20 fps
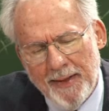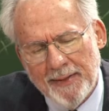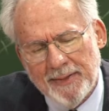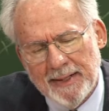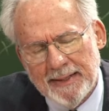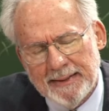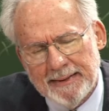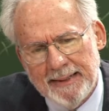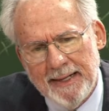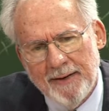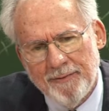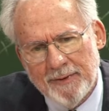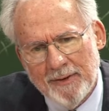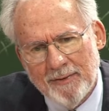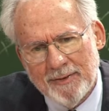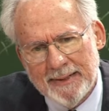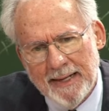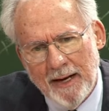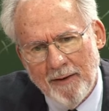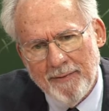that this gift
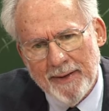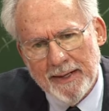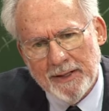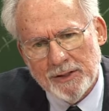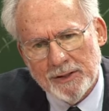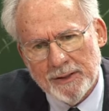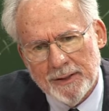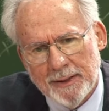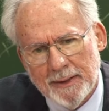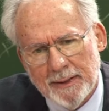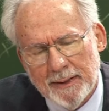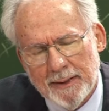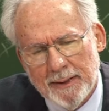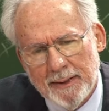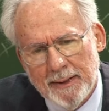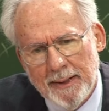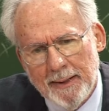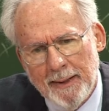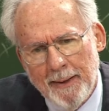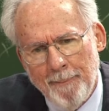of salvation
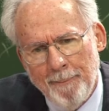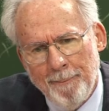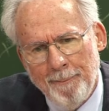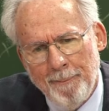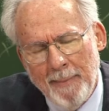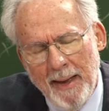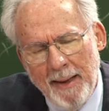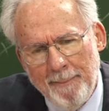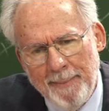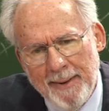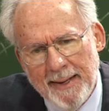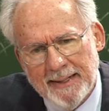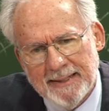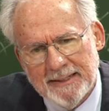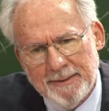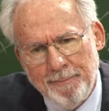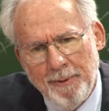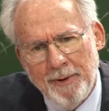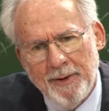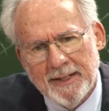may be
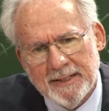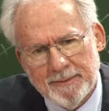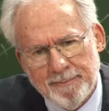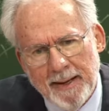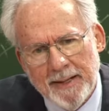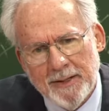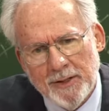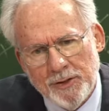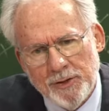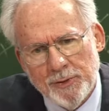experienced by the